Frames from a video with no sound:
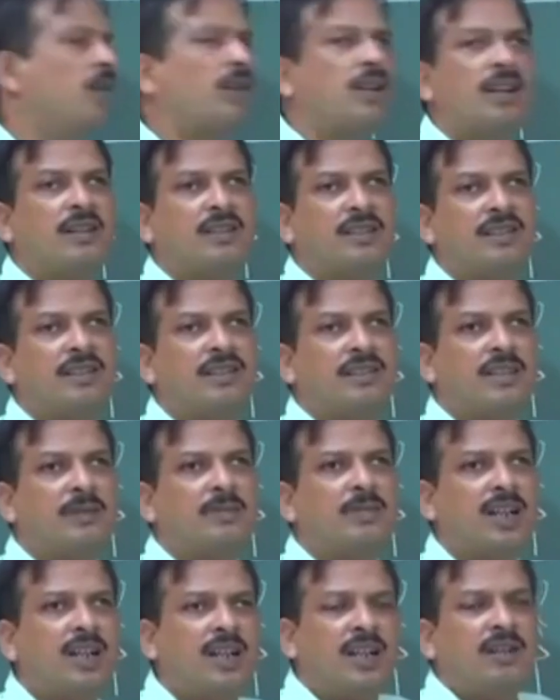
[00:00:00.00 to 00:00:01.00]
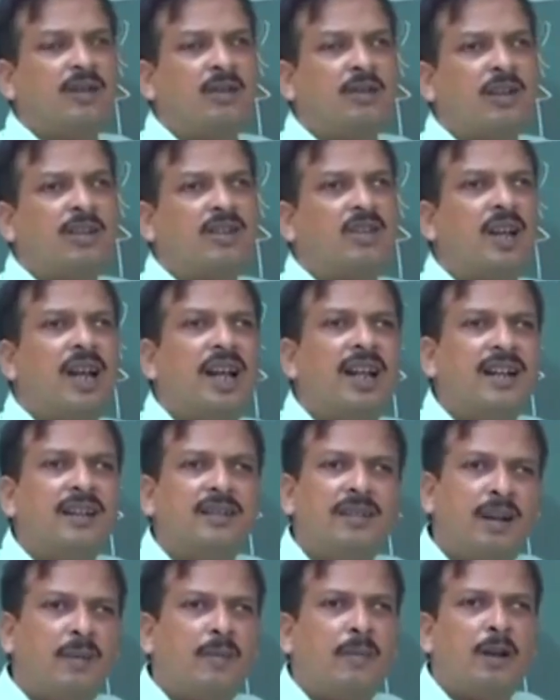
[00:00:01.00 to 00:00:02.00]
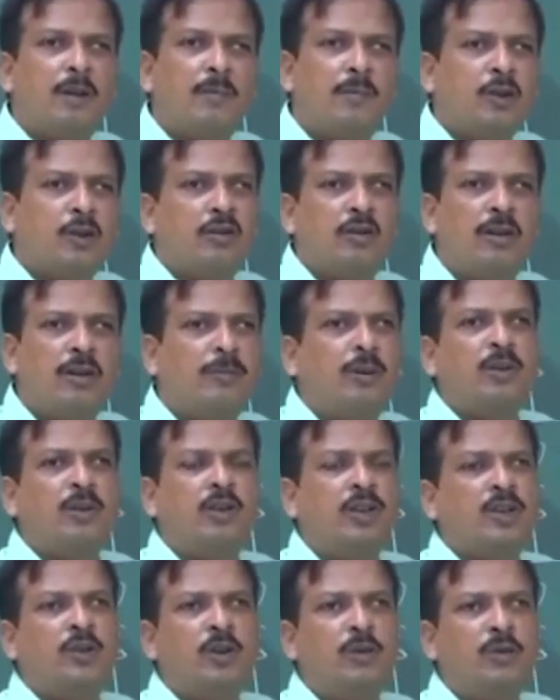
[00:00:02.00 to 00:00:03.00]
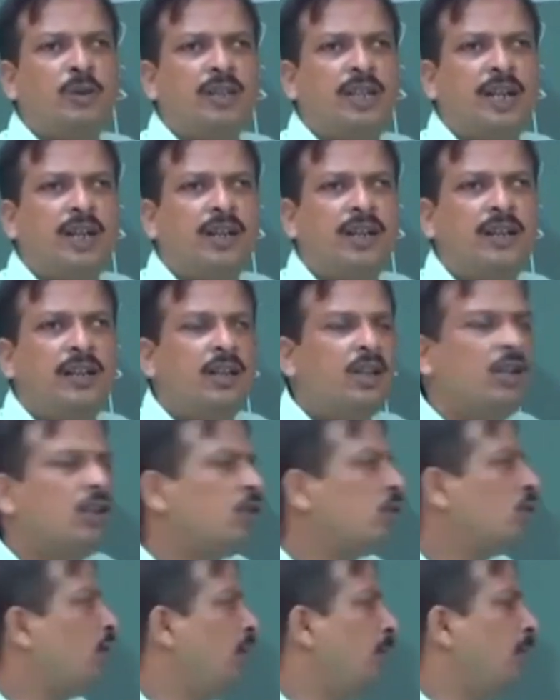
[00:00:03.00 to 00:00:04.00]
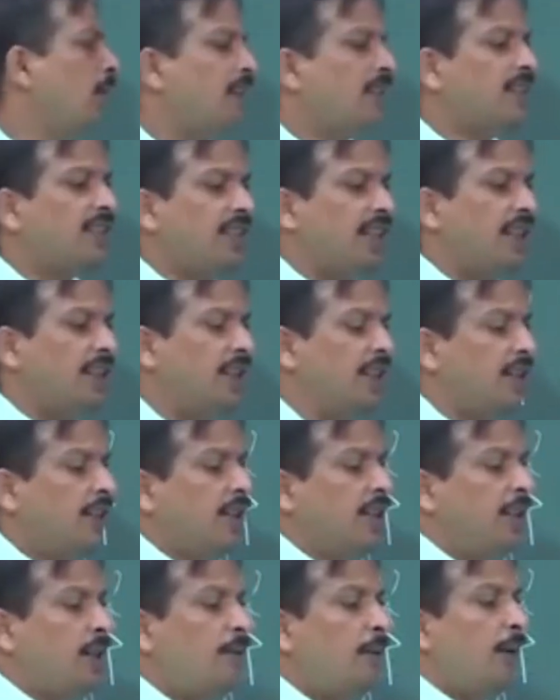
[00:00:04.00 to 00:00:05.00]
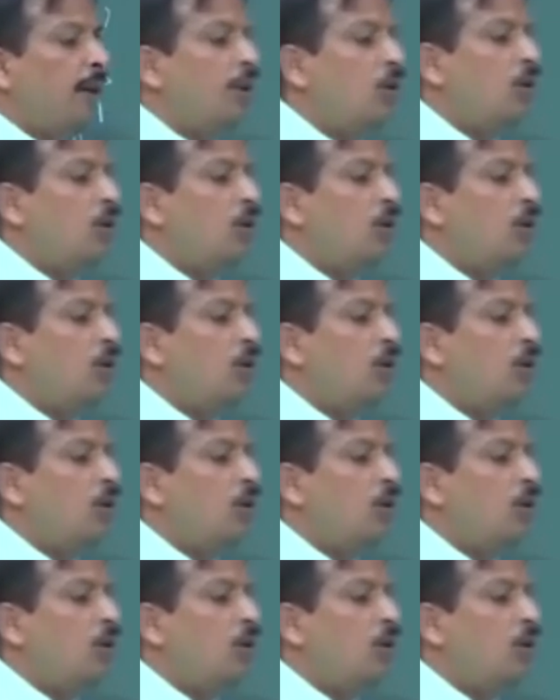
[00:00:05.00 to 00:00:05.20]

order system, nth order, so n number of resonance frequency will be there. So, if I